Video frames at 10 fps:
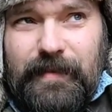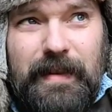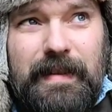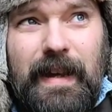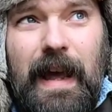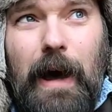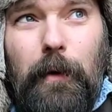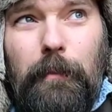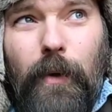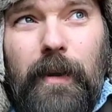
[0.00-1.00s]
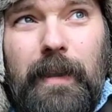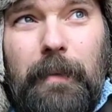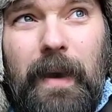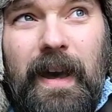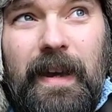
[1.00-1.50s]
It's like, how important am
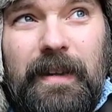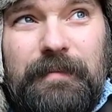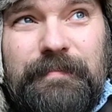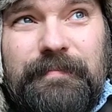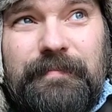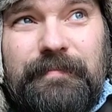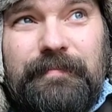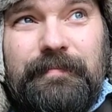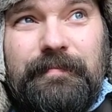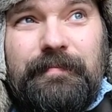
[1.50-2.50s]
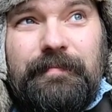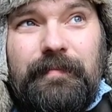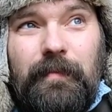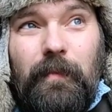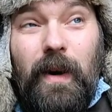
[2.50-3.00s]
I?
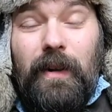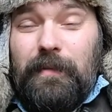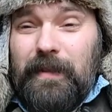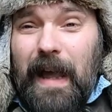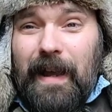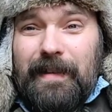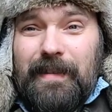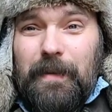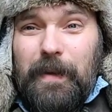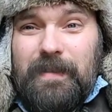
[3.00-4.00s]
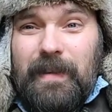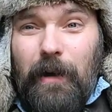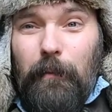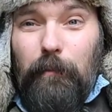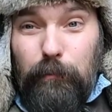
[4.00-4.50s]
Well, I guess it depends on
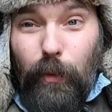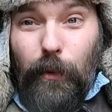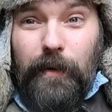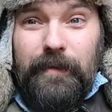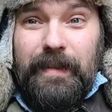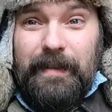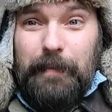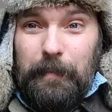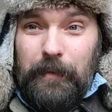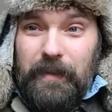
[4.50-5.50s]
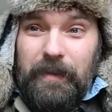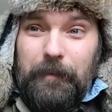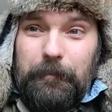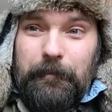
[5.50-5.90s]
how bored these people get.